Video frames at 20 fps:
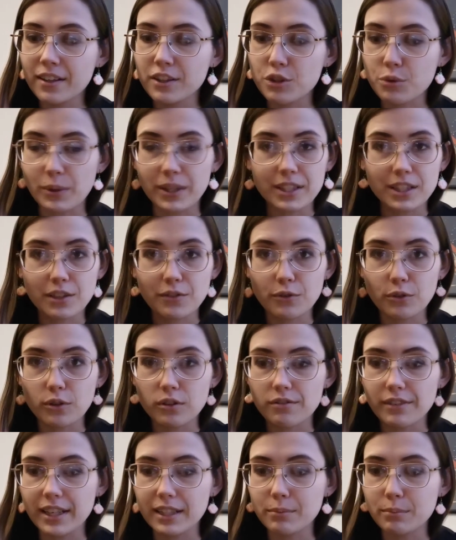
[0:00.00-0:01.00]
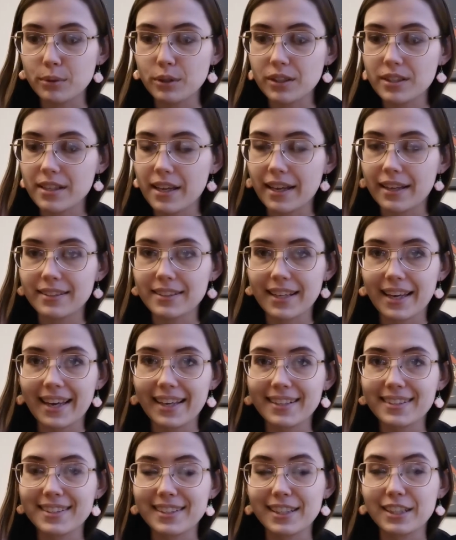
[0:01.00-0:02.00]
24 red books, and
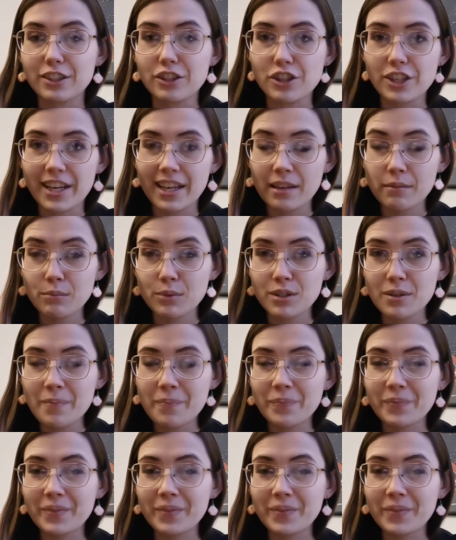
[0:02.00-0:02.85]
18 gems.